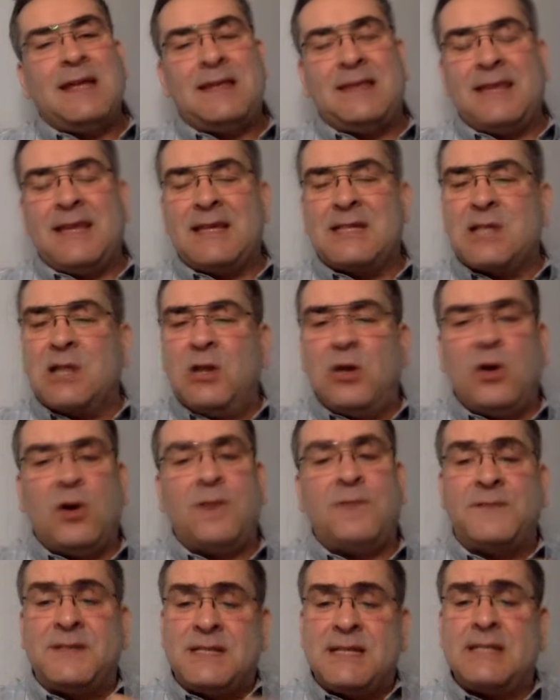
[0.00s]
There's a lot
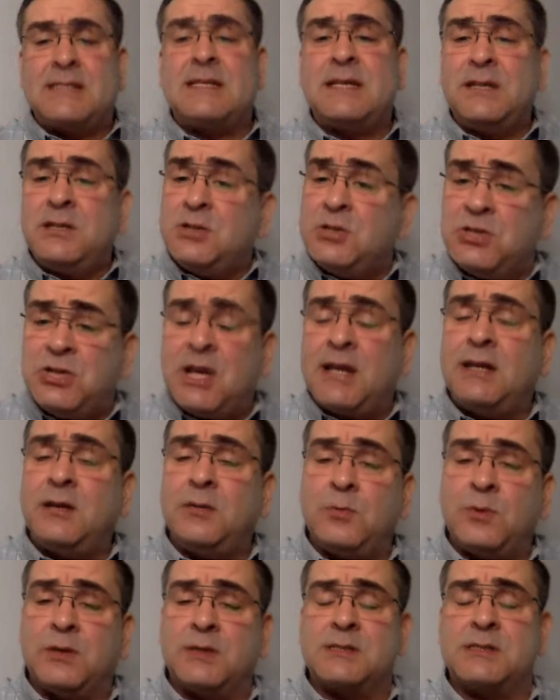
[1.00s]
of
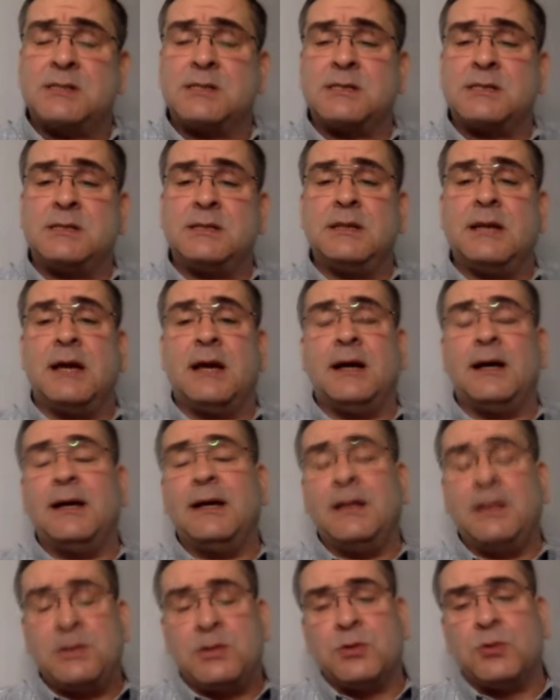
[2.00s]
disingenuous
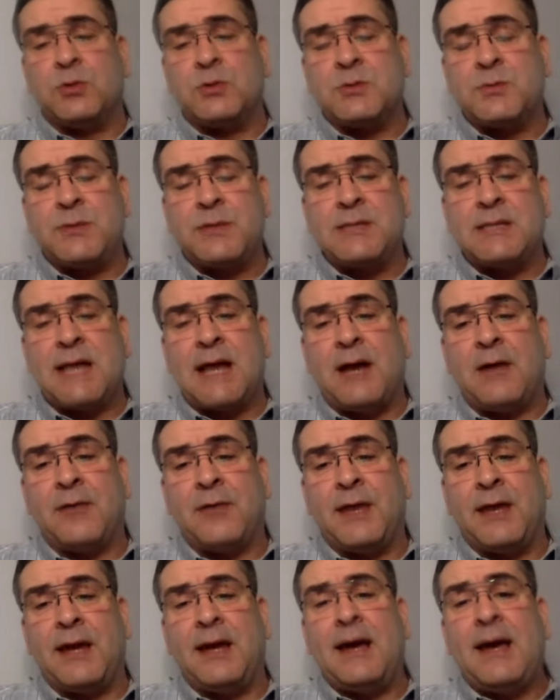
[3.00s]
endorsements out
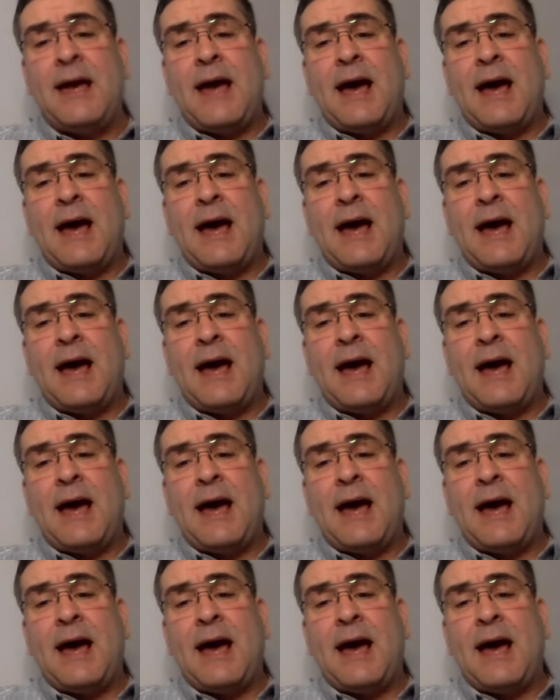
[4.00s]
there,